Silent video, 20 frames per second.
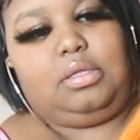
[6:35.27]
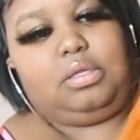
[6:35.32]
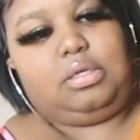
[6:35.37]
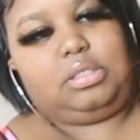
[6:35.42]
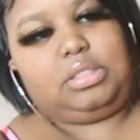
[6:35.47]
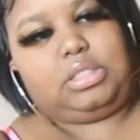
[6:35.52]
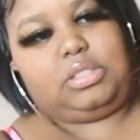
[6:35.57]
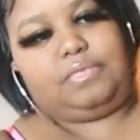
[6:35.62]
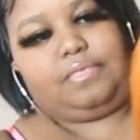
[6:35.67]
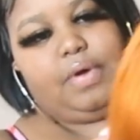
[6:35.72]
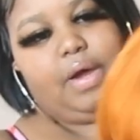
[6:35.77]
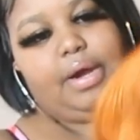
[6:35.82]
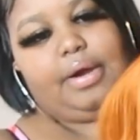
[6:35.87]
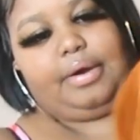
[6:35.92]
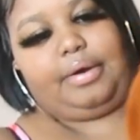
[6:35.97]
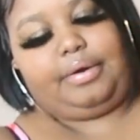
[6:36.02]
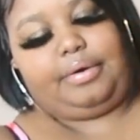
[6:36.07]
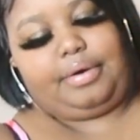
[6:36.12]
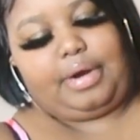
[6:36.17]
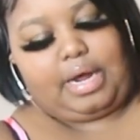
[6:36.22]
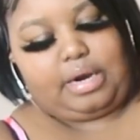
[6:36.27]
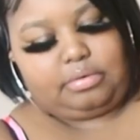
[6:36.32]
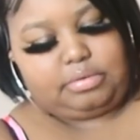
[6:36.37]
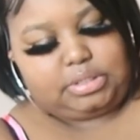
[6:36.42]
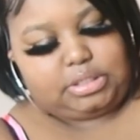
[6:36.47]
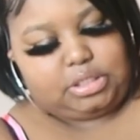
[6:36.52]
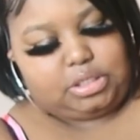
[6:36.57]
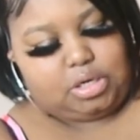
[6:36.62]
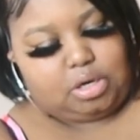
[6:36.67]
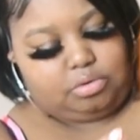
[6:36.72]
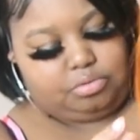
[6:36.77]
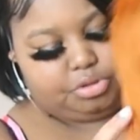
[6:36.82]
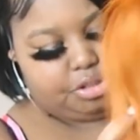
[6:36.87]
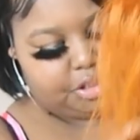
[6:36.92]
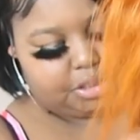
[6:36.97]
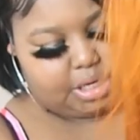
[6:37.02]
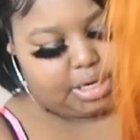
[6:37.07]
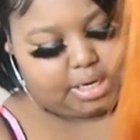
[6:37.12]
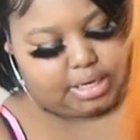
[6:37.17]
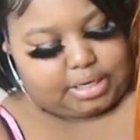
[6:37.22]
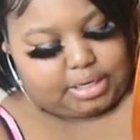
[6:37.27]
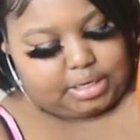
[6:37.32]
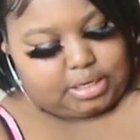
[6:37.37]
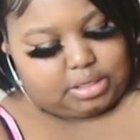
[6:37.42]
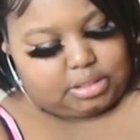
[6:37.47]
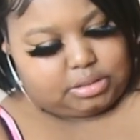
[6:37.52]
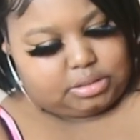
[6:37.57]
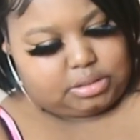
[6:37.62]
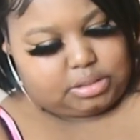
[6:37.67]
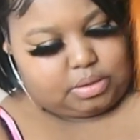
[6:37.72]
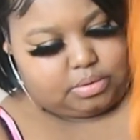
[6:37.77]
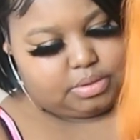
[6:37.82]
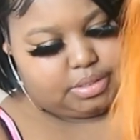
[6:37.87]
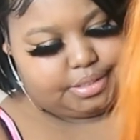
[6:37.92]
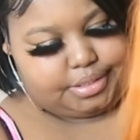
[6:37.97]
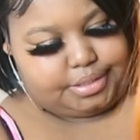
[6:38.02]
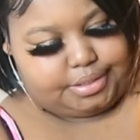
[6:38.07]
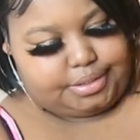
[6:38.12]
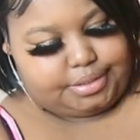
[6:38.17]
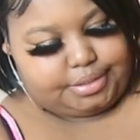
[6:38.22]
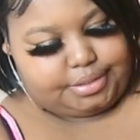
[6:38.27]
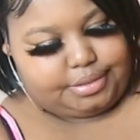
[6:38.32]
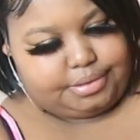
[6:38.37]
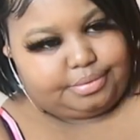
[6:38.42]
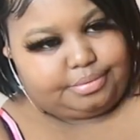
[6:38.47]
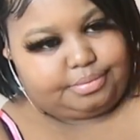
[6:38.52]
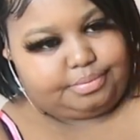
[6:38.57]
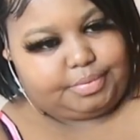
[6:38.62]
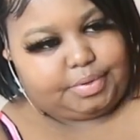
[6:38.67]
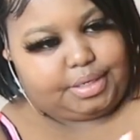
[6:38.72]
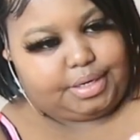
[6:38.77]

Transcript: This is fire. I don't see no shedding. So good.